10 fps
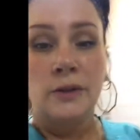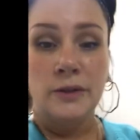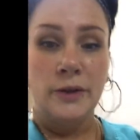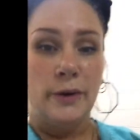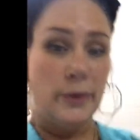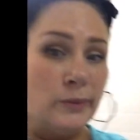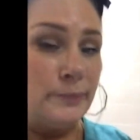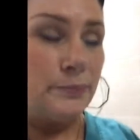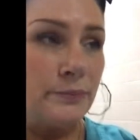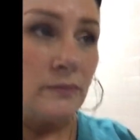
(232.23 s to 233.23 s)
so,
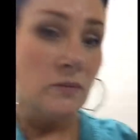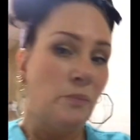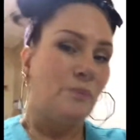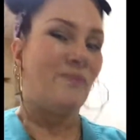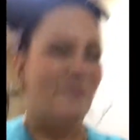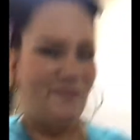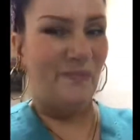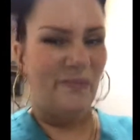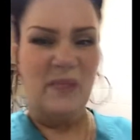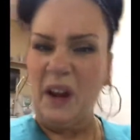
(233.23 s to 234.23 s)

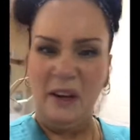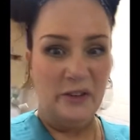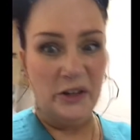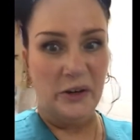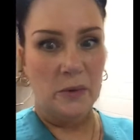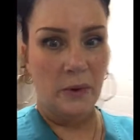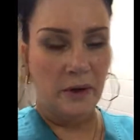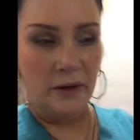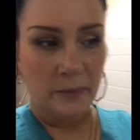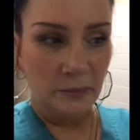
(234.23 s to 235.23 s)
ain't shit
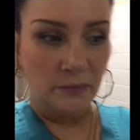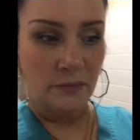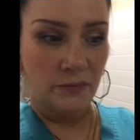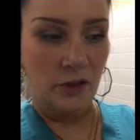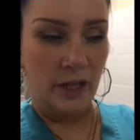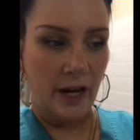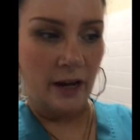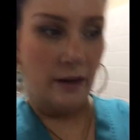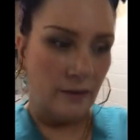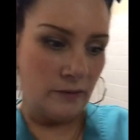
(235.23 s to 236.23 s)
going on
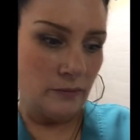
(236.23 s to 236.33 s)
today.